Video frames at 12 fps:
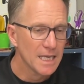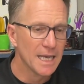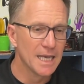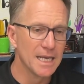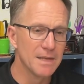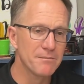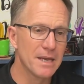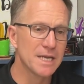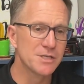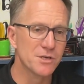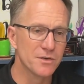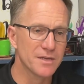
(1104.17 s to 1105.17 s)
And he
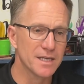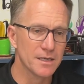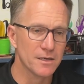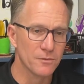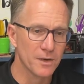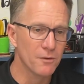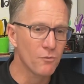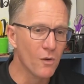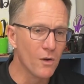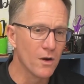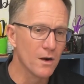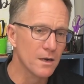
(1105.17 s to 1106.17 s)
measured their
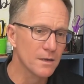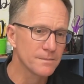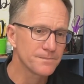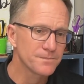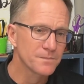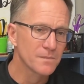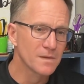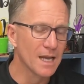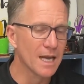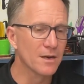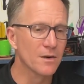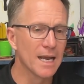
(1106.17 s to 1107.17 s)
reward
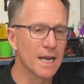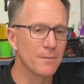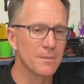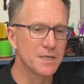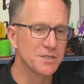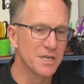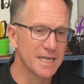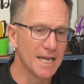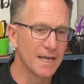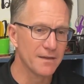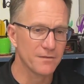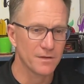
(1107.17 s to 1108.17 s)
not on how much he
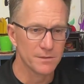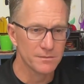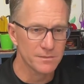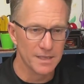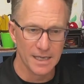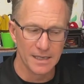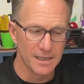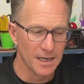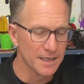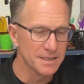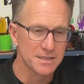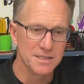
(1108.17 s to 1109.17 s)
gave them, okay?
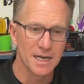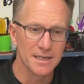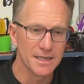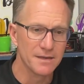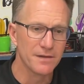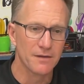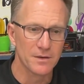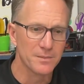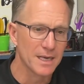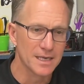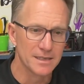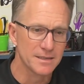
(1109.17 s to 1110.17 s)
God does not give
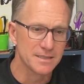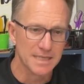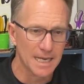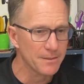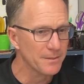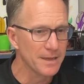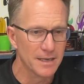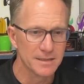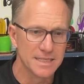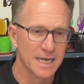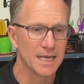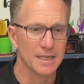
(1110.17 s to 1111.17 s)
everybody the same amount of
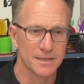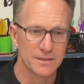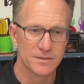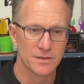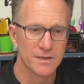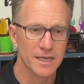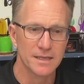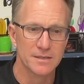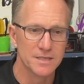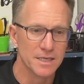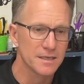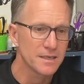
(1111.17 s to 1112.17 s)
talents, okay?
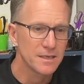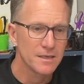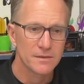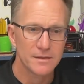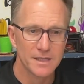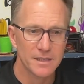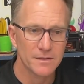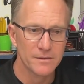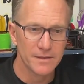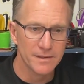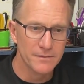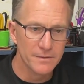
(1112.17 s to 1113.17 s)
It's like, you know,
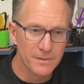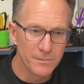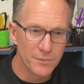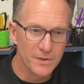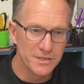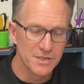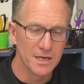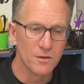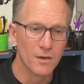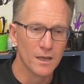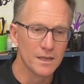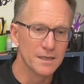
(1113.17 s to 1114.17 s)
we preach
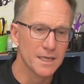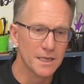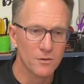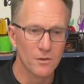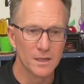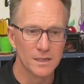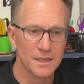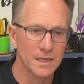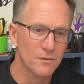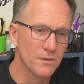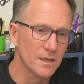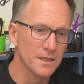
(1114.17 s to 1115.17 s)
equality, equality,
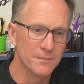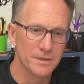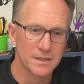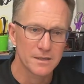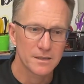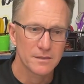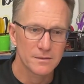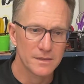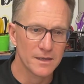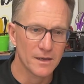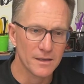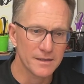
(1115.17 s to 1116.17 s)
equality, but
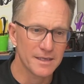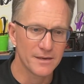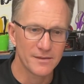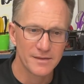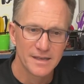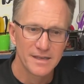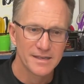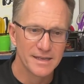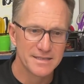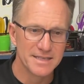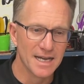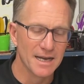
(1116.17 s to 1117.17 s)
we all, you know,
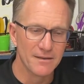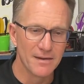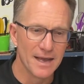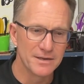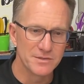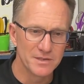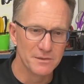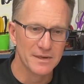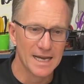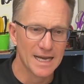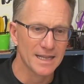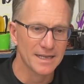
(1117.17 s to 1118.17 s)
that's not actually
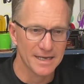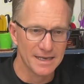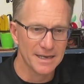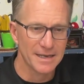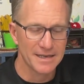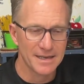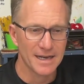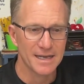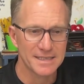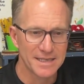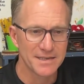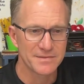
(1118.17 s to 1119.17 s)
reality.
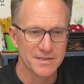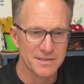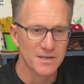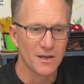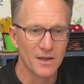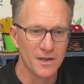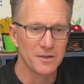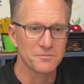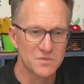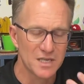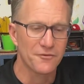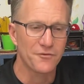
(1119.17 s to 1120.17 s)
God gives us all
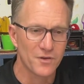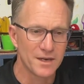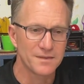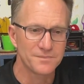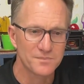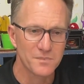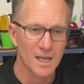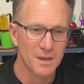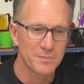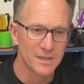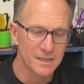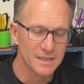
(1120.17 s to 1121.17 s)
different
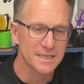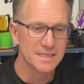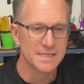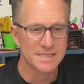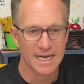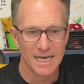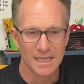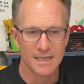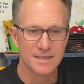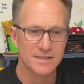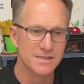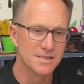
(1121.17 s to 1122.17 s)
abilities,
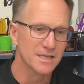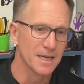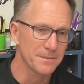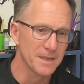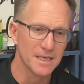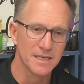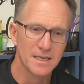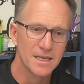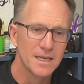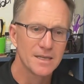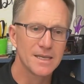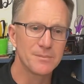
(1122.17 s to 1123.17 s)
talents. I mean,
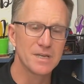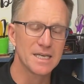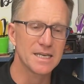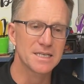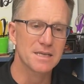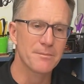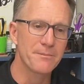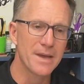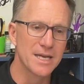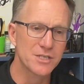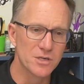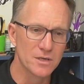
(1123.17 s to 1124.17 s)
but he doesn't
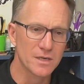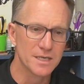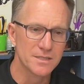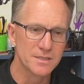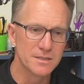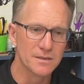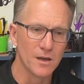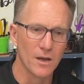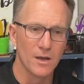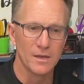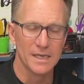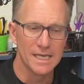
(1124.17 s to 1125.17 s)
measure us
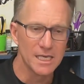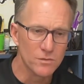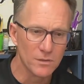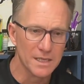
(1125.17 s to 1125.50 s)
all equal.